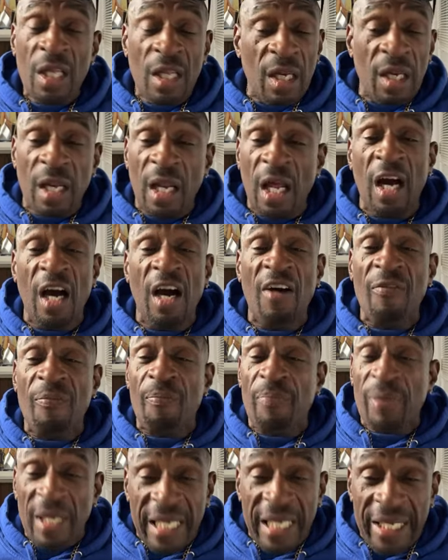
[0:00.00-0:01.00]

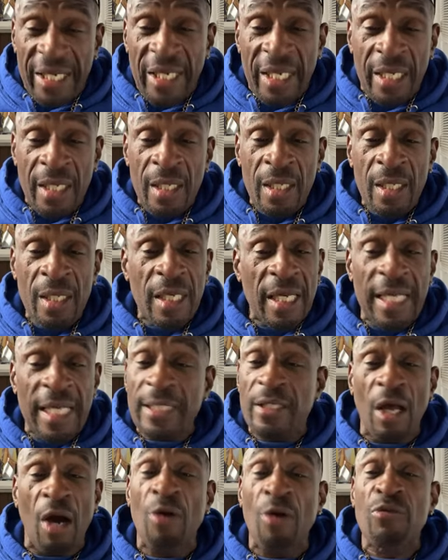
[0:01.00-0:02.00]
Love plenty
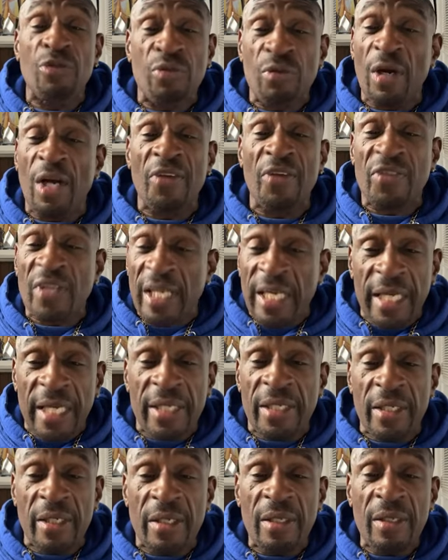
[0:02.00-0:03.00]
and don't trust
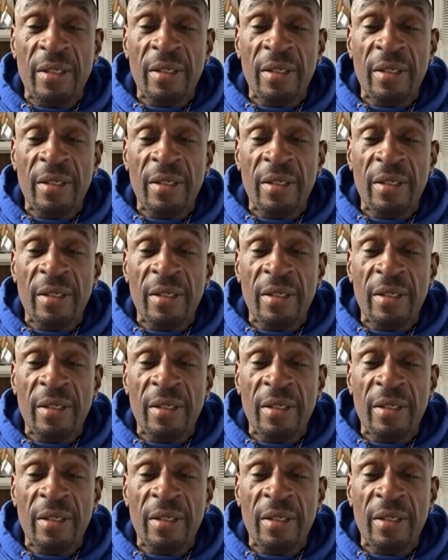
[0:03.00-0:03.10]
any.